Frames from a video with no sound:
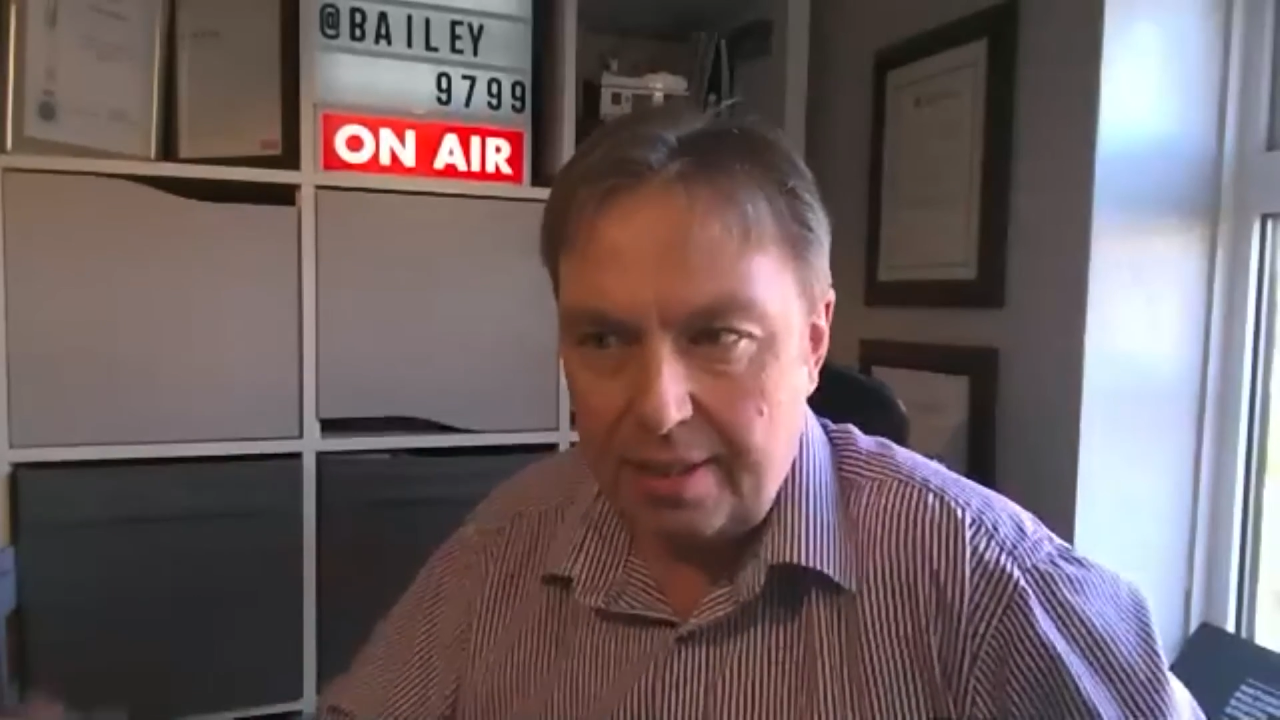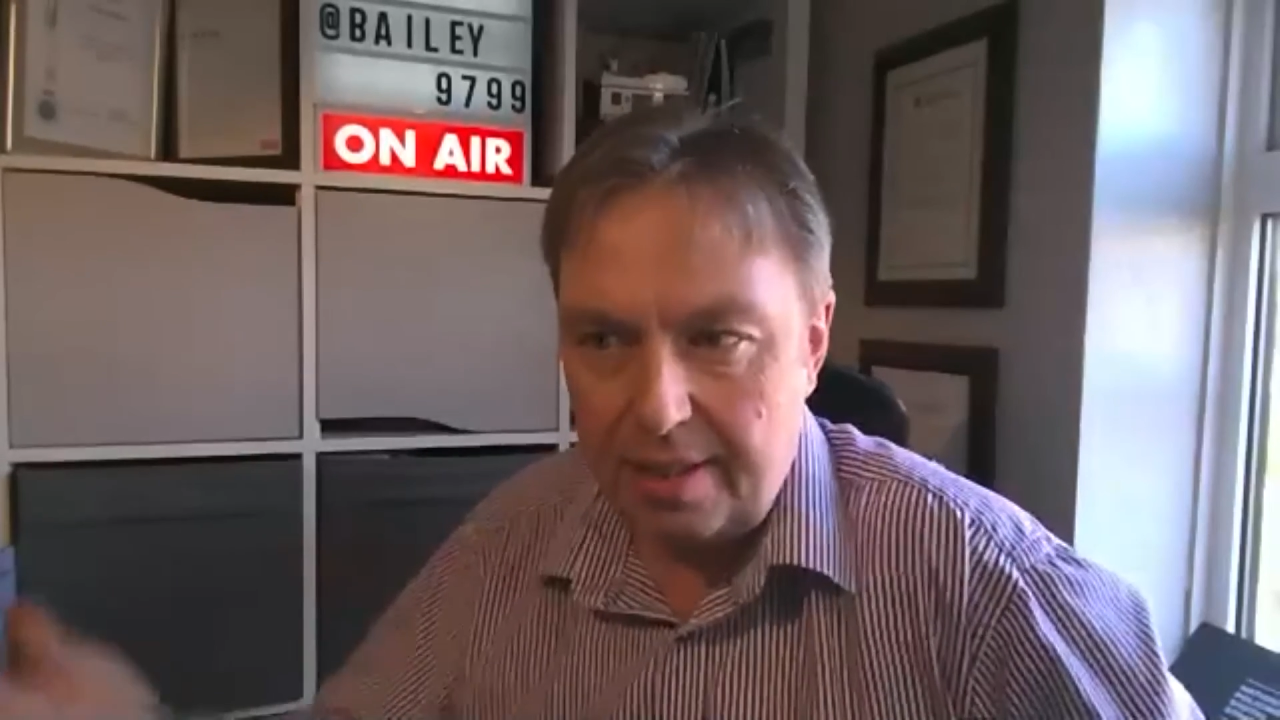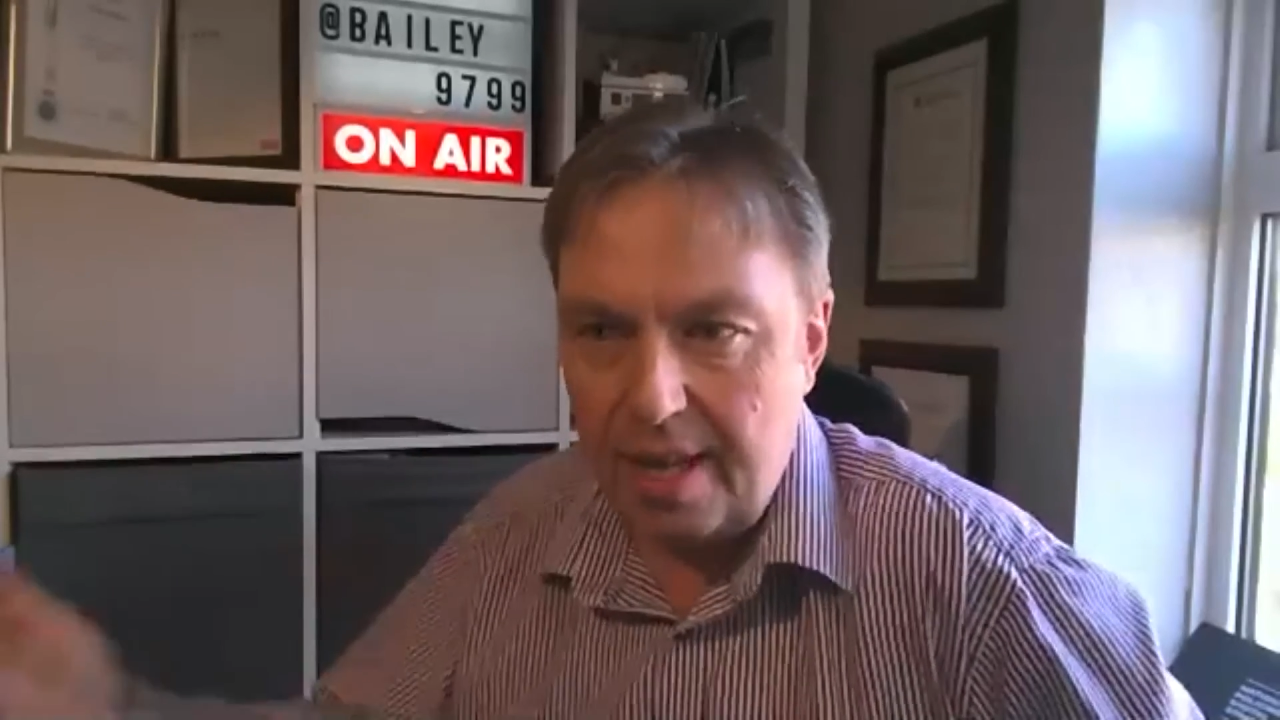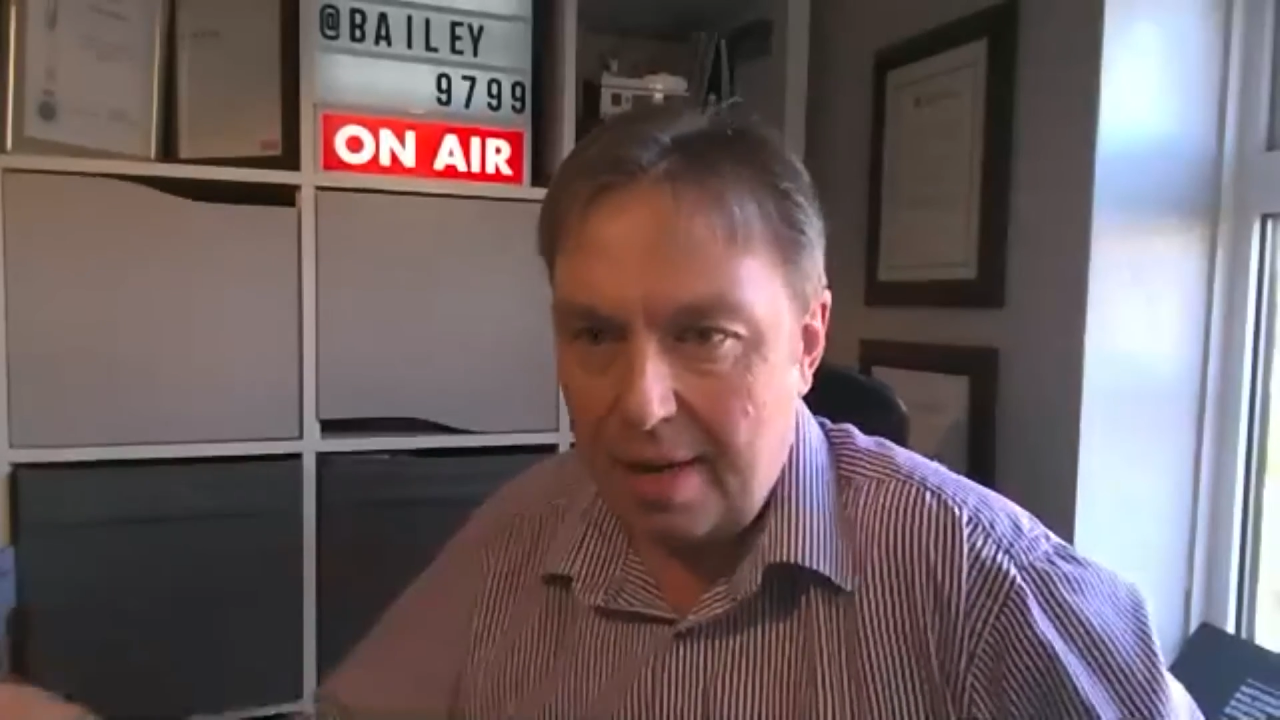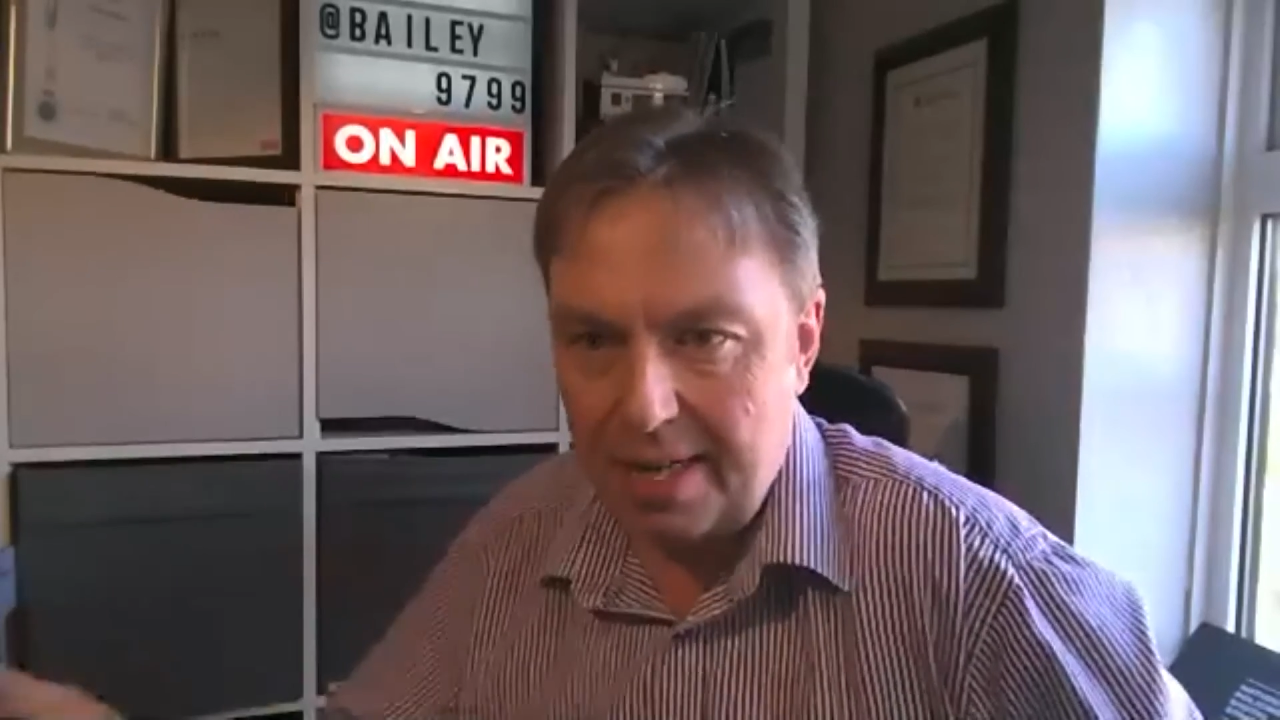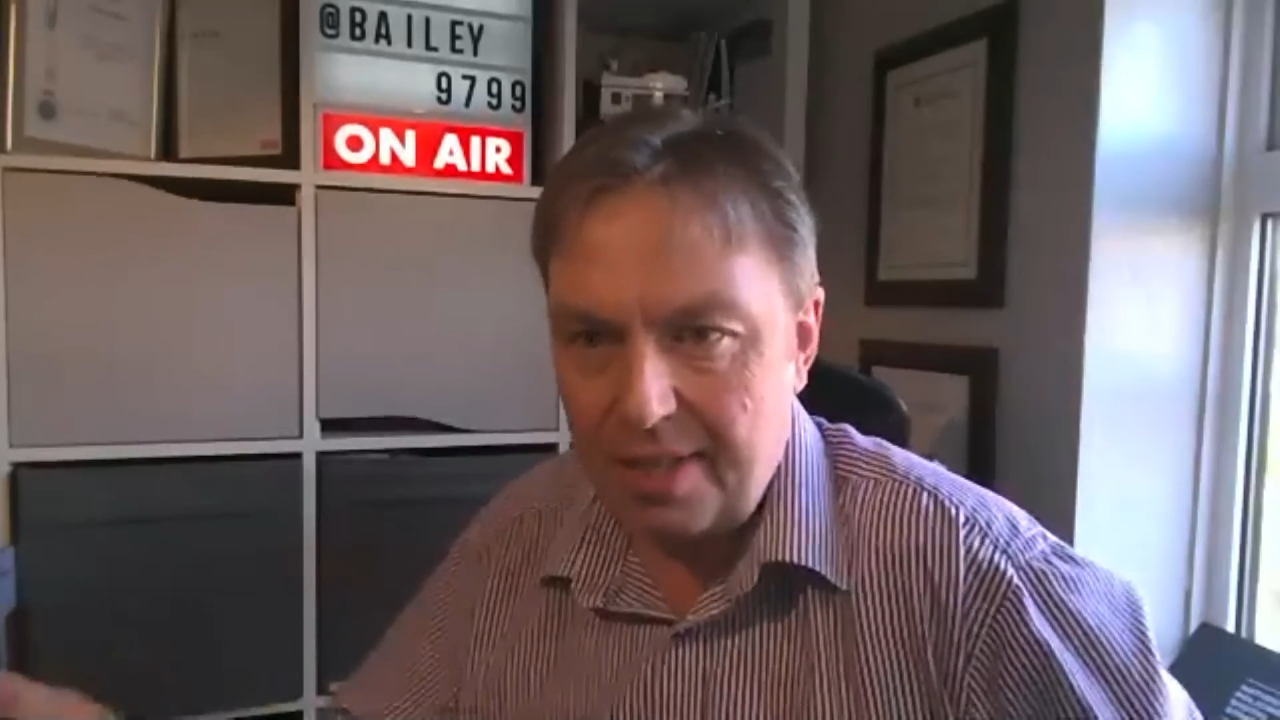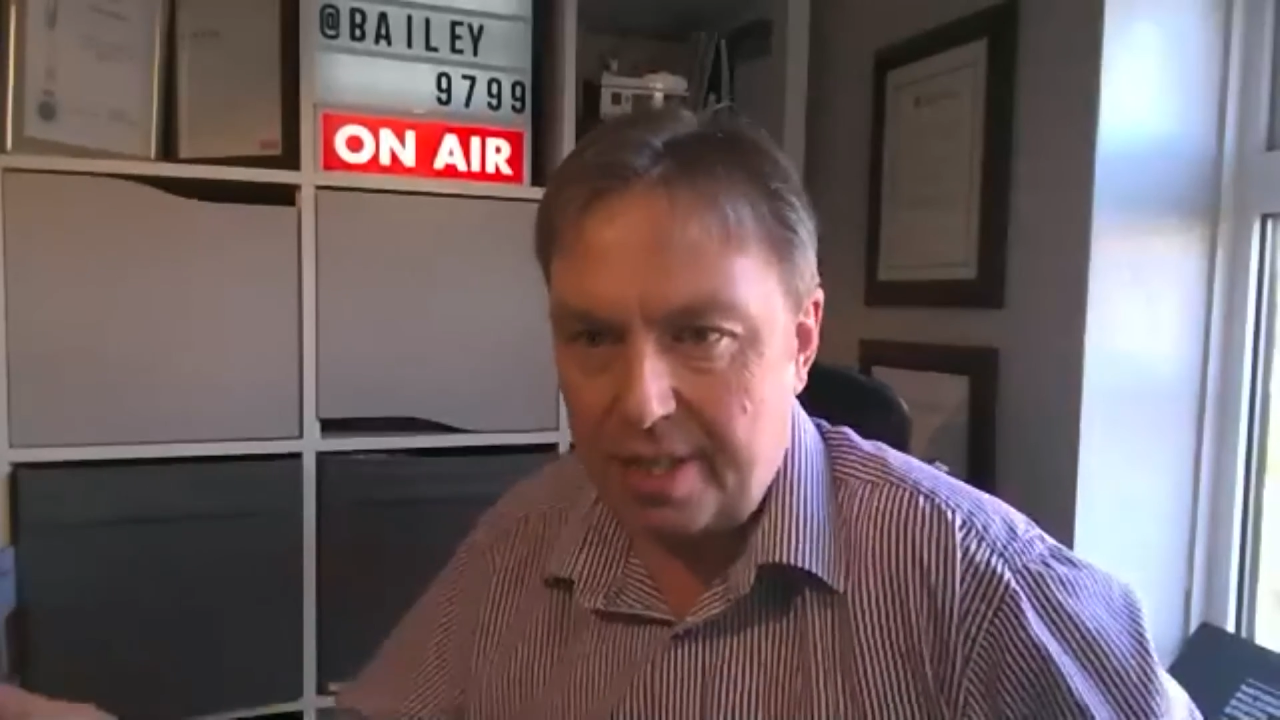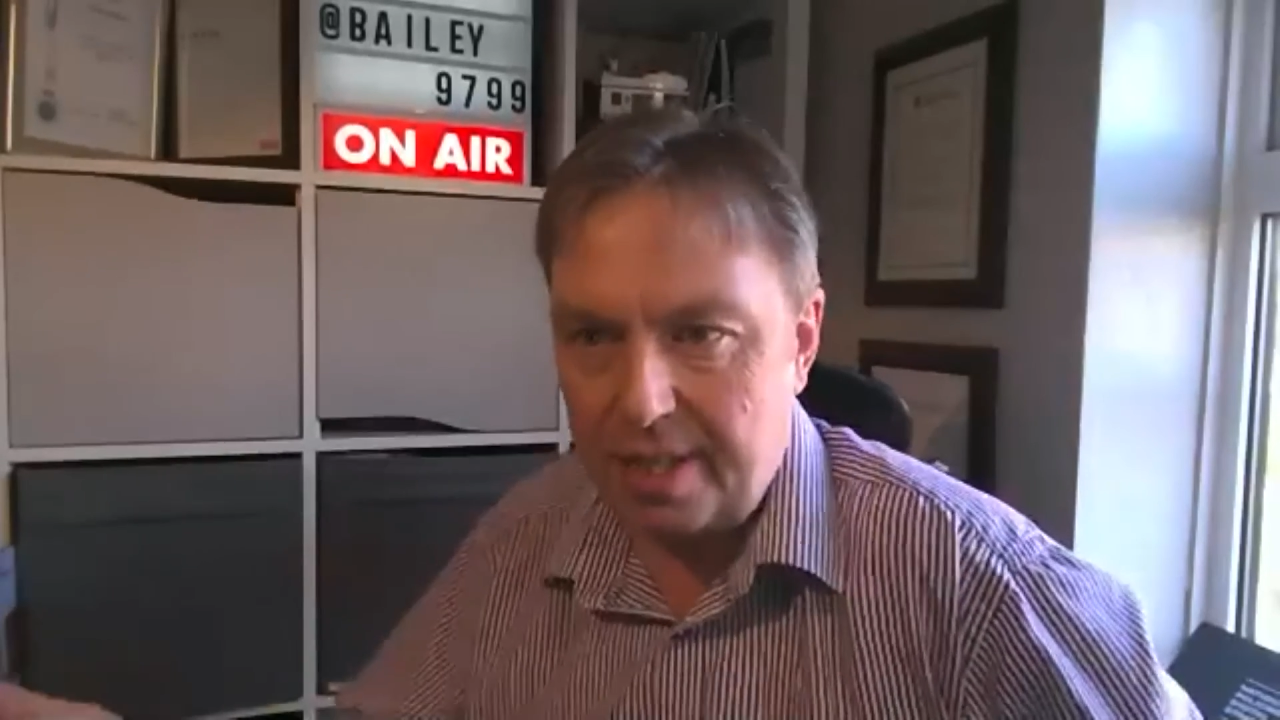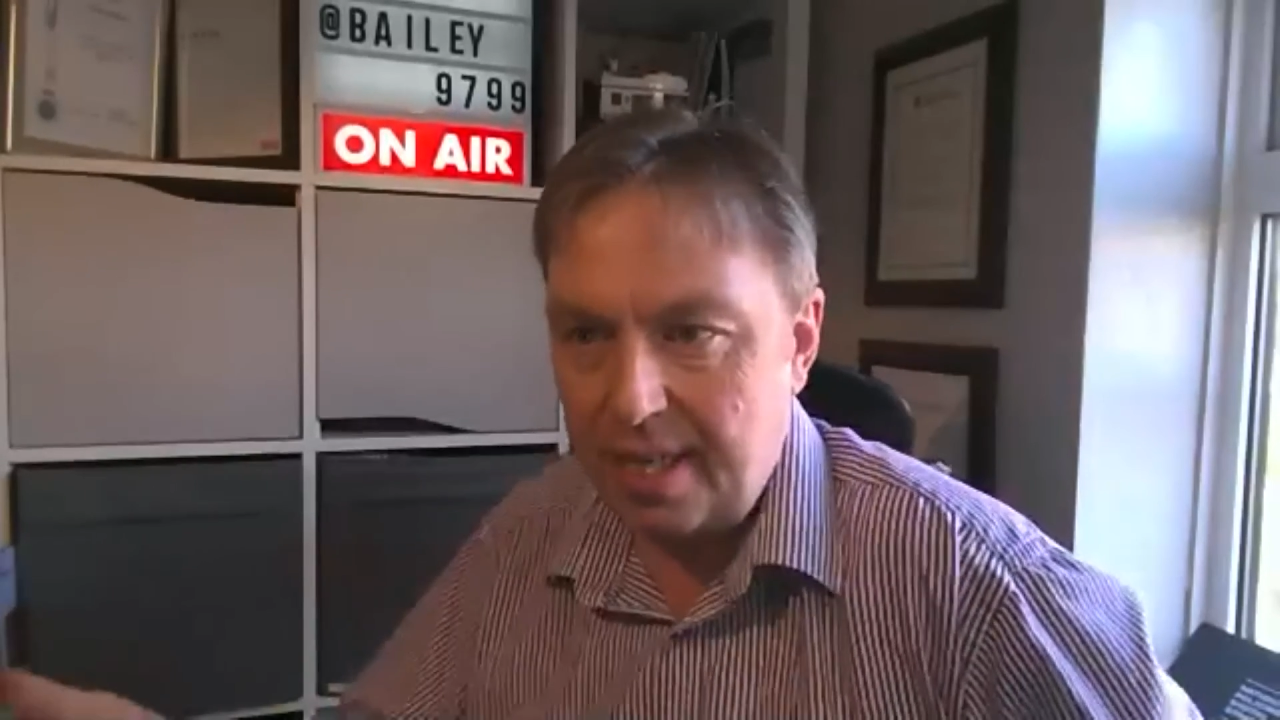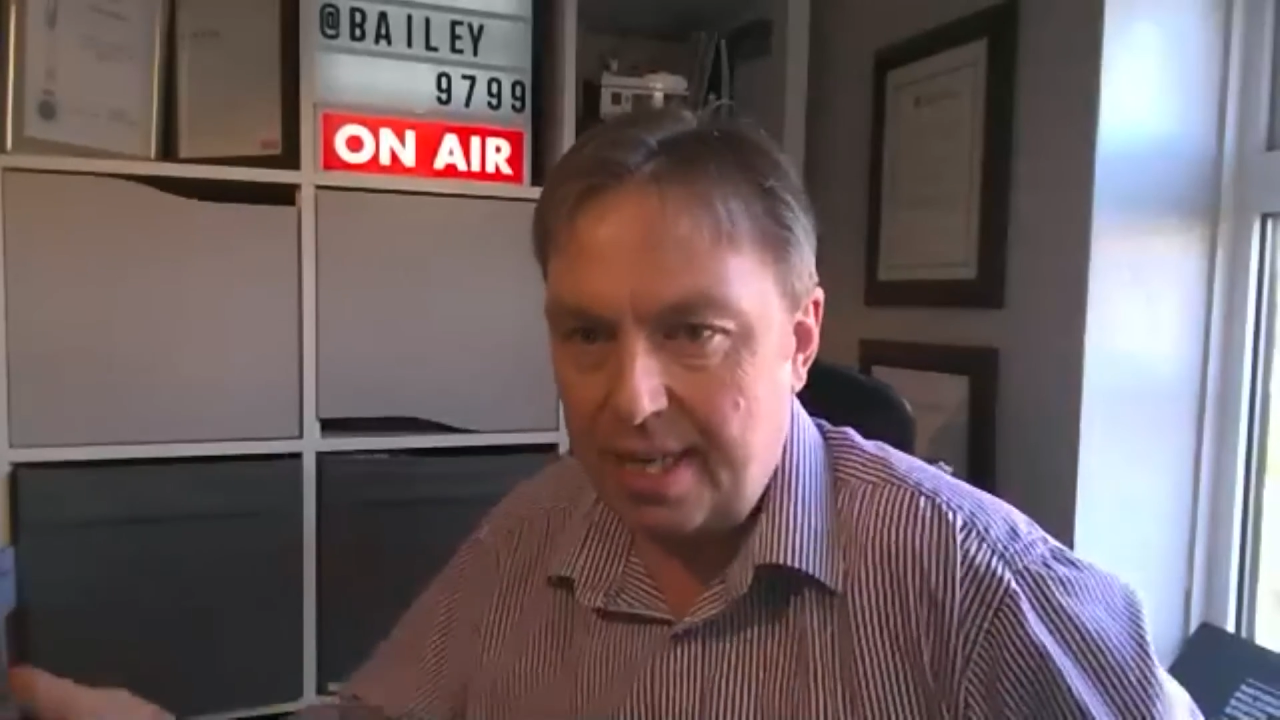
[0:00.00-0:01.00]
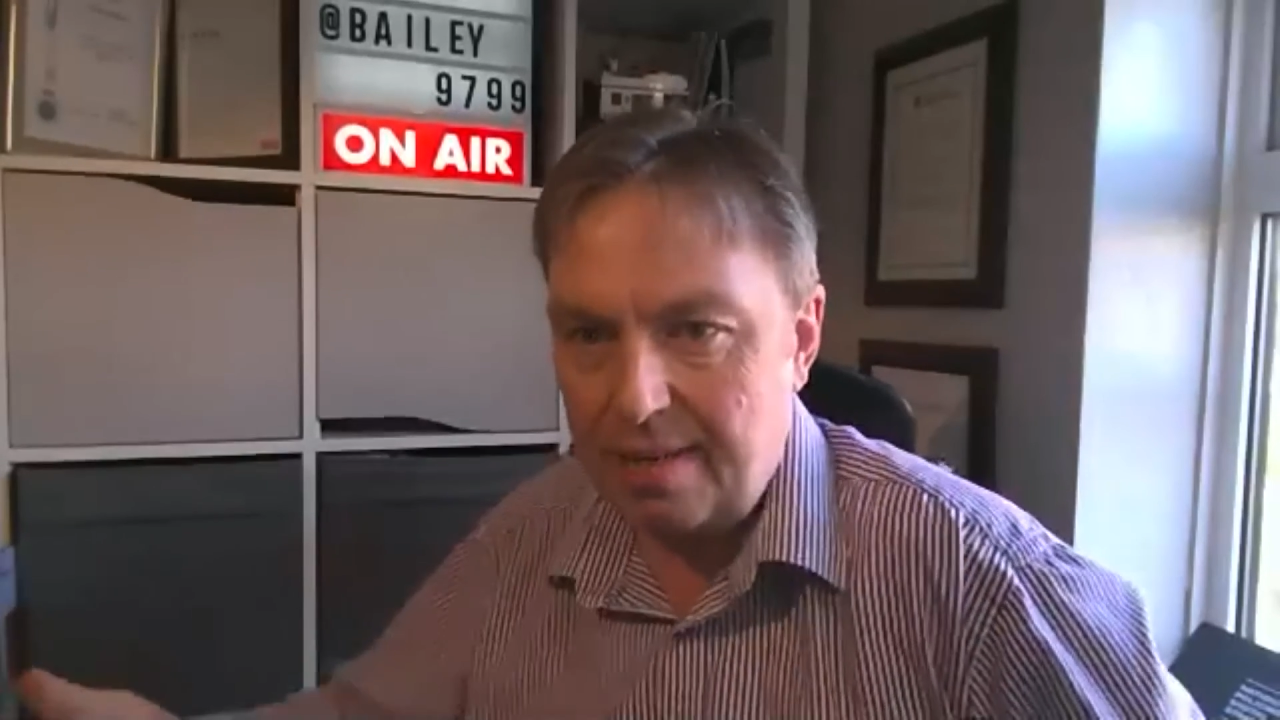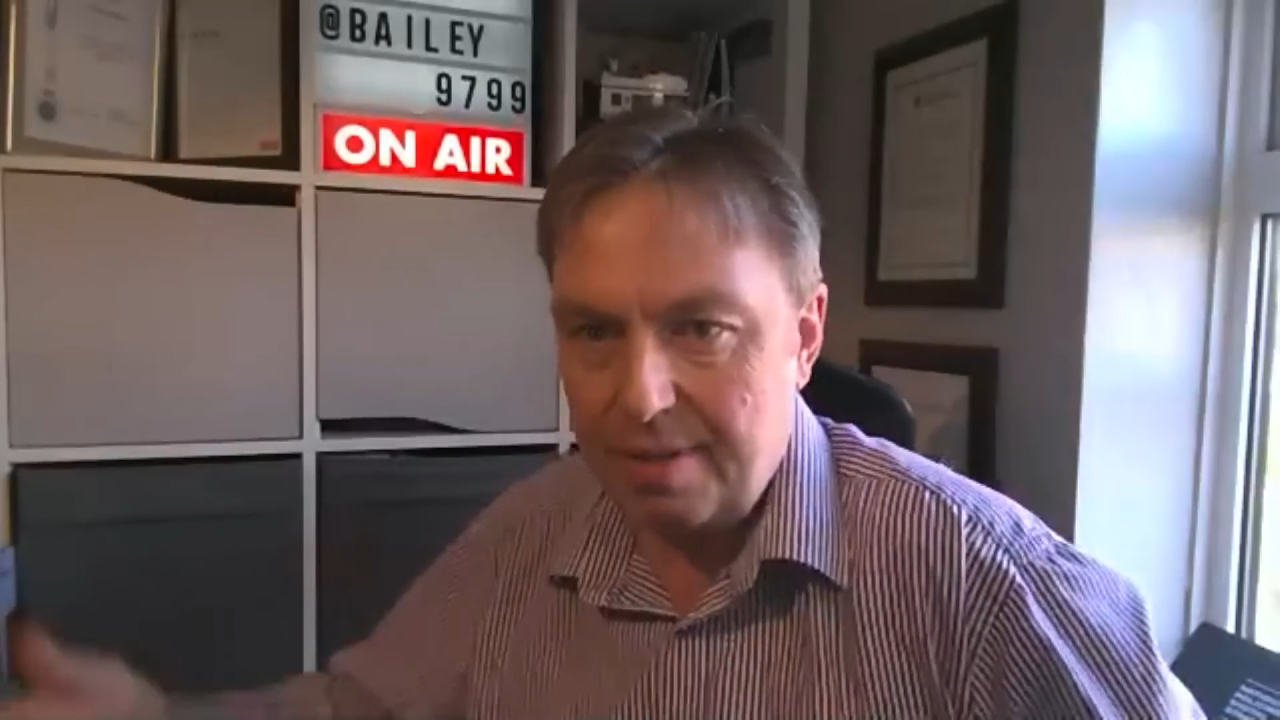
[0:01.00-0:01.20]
No, actually,